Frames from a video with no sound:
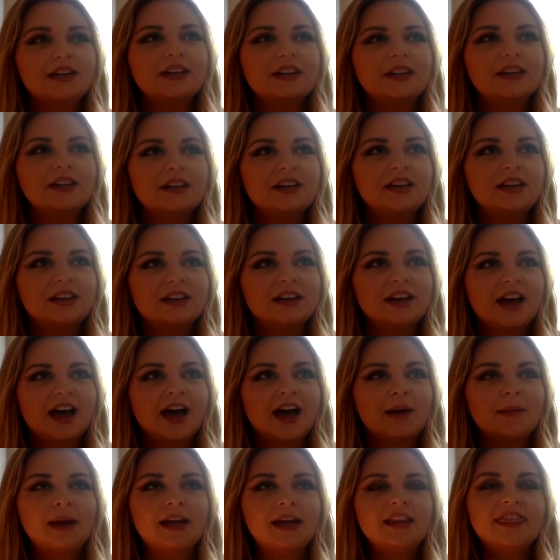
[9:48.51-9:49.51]

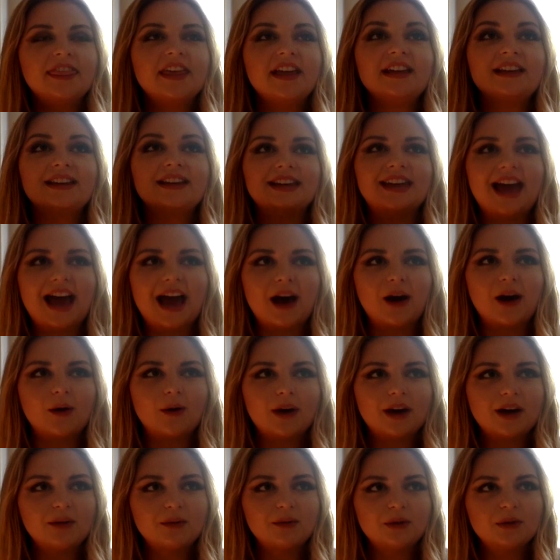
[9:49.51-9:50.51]
Um, I think now
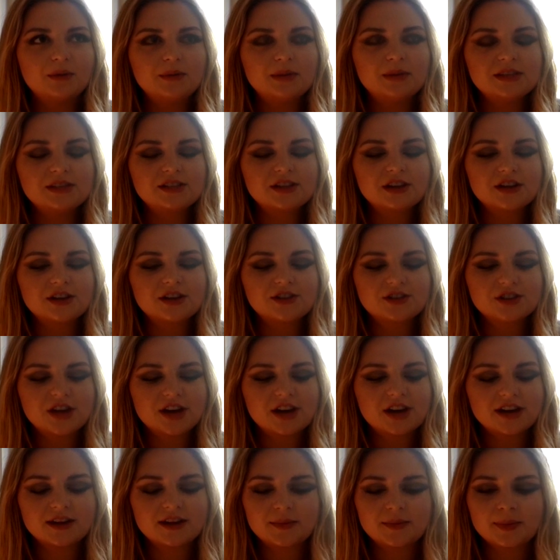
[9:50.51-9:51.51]
I would be
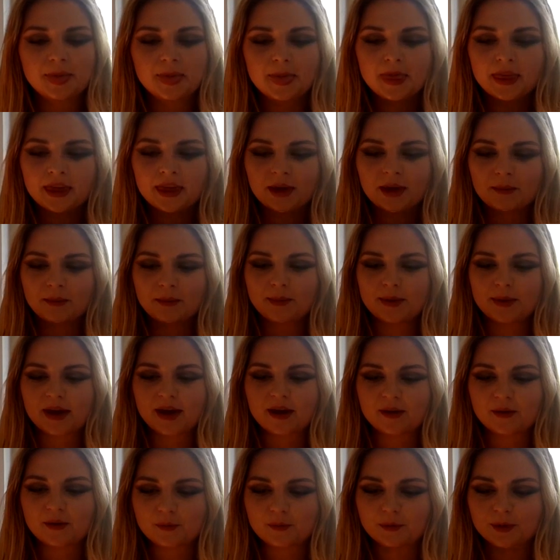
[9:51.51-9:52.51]
starstruck.
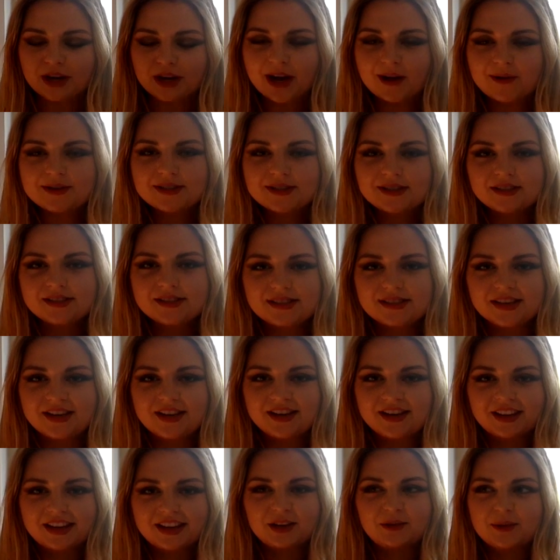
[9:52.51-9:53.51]
But when I was
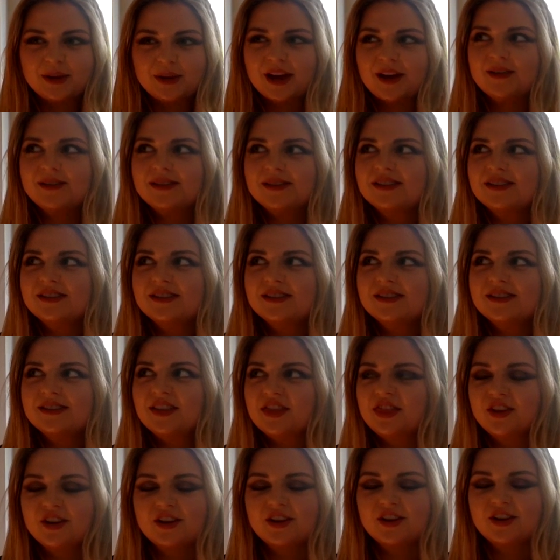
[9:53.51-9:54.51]
in like when I was
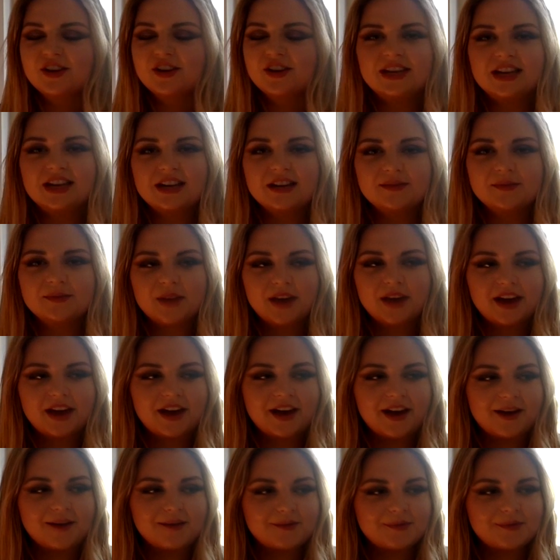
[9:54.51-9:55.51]
13,
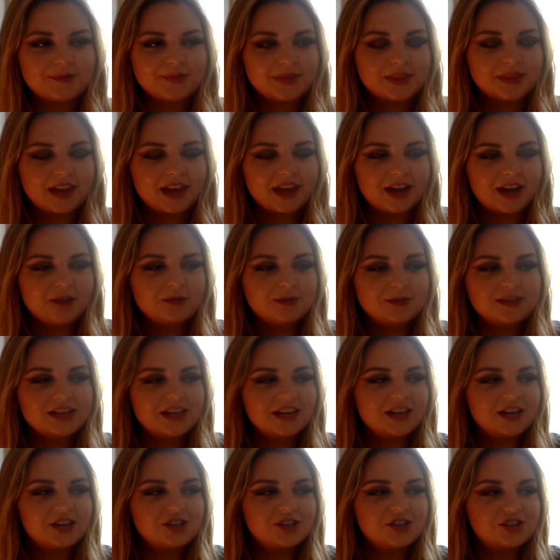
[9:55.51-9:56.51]
um, I was in
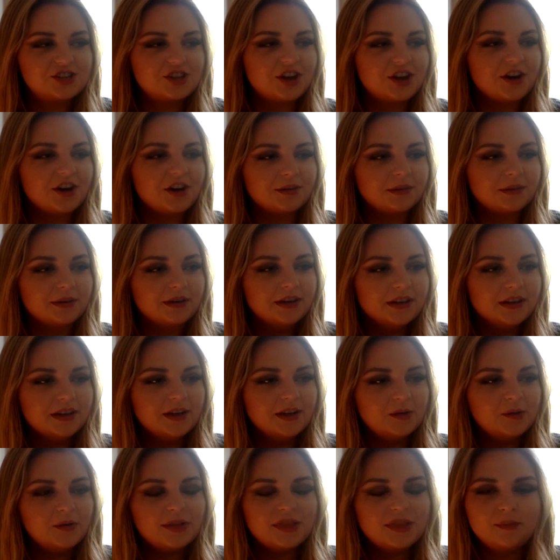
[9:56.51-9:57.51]
a show
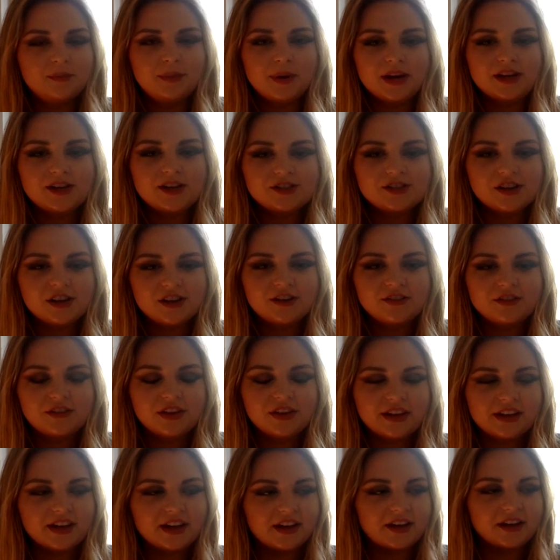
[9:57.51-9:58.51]
with a bunch of
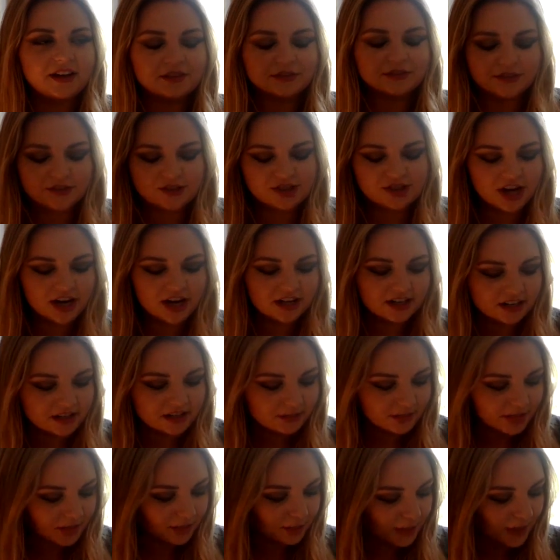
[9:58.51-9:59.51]
like uh, for charity
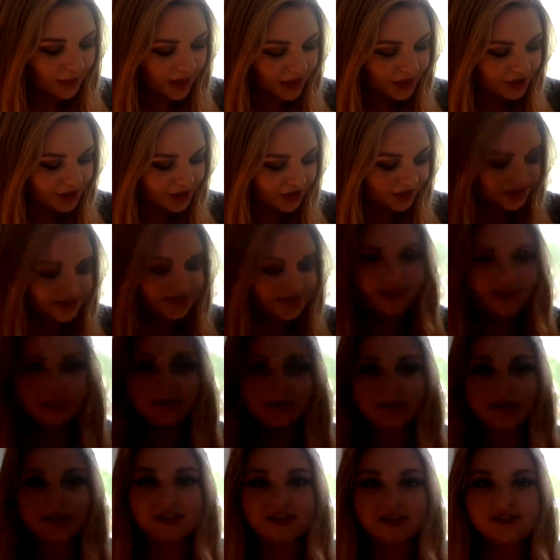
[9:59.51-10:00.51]
with a bunch of
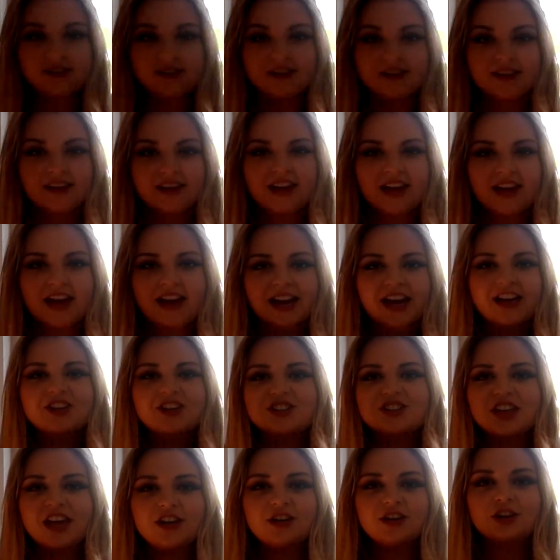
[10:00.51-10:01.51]
celebrities and I
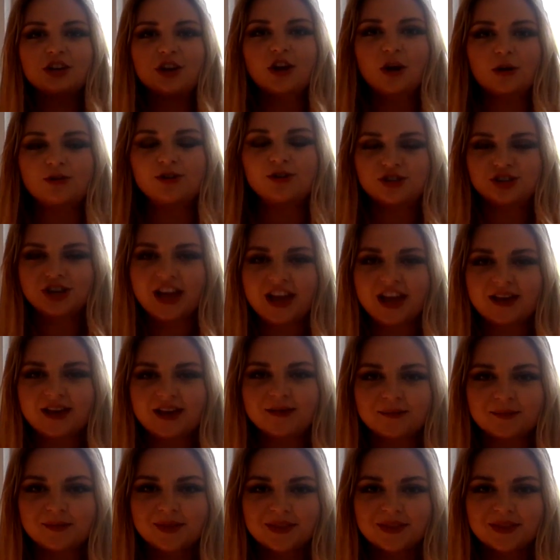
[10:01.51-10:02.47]
just had no shame.